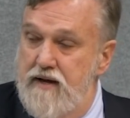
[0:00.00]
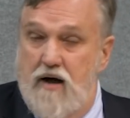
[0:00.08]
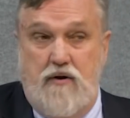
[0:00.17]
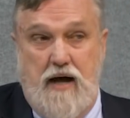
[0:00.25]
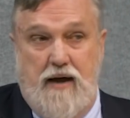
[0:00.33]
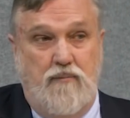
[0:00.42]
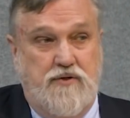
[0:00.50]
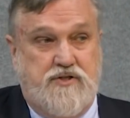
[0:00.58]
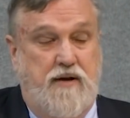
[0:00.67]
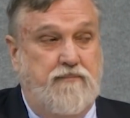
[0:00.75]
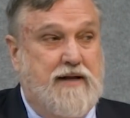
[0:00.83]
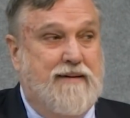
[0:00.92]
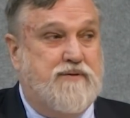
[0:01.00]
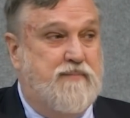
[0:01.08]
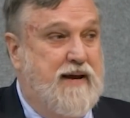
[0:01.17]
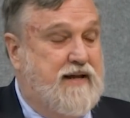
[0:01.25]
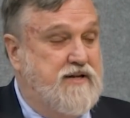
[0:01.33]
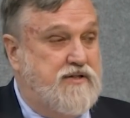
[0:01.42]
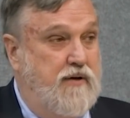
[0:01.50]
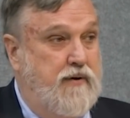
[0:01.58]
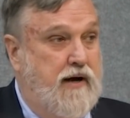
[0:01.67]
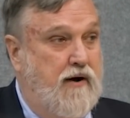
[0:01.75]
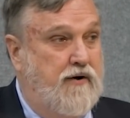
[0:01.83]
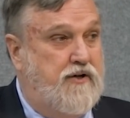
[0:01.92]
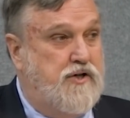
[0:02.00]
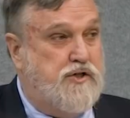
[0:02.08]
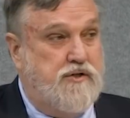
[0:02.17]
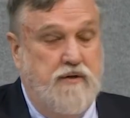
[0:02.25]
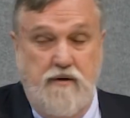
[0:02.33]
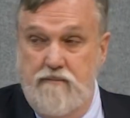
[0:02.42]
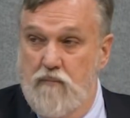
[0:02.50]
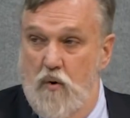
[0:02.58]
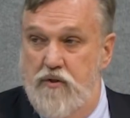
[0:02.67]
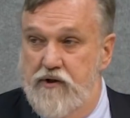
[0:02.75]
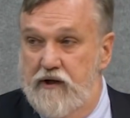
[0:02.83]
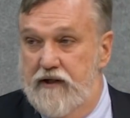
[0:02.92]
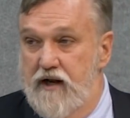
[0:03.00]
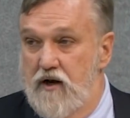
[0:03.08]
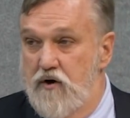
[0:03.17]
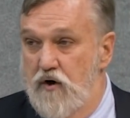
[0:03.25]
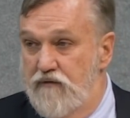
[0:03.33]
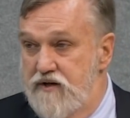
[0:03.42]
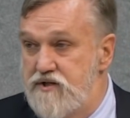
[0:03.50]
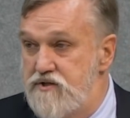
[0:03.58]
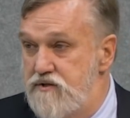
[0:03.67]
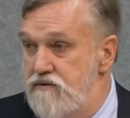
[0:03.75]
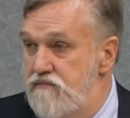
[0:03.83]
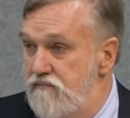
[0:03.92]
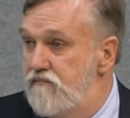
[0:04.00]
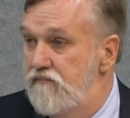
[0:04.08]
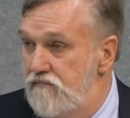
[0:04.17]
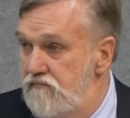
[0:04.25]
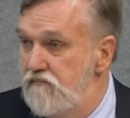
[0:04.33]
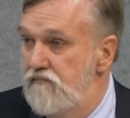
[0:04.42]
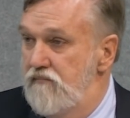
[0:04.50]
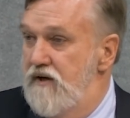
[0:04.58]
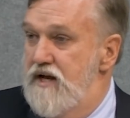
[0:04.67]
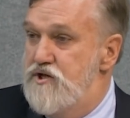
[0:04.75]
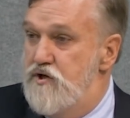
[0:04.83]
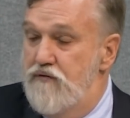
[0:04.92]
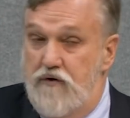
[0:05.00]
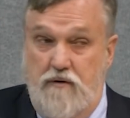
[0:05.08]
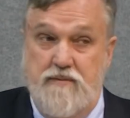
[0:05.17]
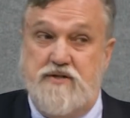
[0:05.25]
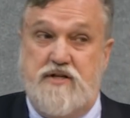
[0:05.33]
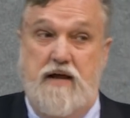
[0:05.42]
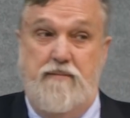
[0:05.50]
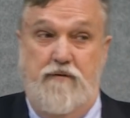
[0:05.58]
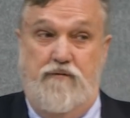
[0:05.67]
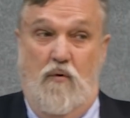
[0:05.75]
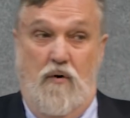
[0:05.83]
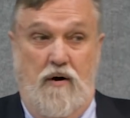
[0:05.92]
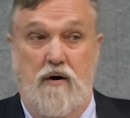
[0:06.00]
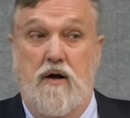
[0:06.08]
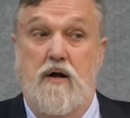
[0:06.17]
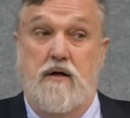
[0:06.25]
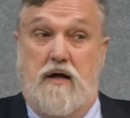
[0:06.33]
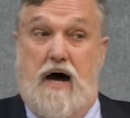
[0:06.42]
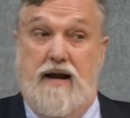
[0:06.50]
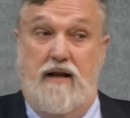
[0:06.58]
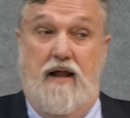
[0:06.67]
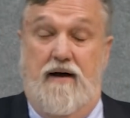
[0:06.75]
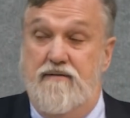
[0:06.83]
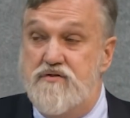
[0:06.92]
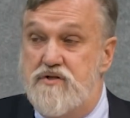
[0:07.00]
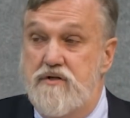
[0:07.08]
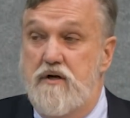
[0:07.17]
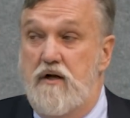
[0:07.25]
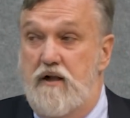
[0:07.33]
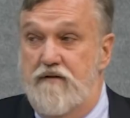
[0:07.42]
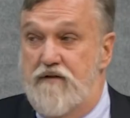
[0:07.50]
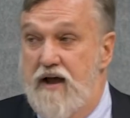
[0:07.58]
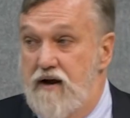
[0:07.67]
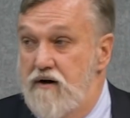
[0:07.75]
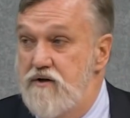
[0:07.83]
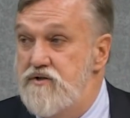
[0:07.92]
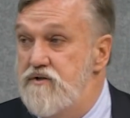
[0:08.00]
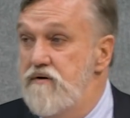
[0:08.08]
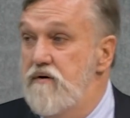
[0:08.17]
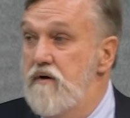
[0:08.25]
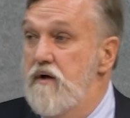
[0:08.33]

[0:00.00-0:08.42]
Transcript: Now, God will sometimes make his own heritage more than a little nervous. As you've heard me say before, God loves cliffhangers.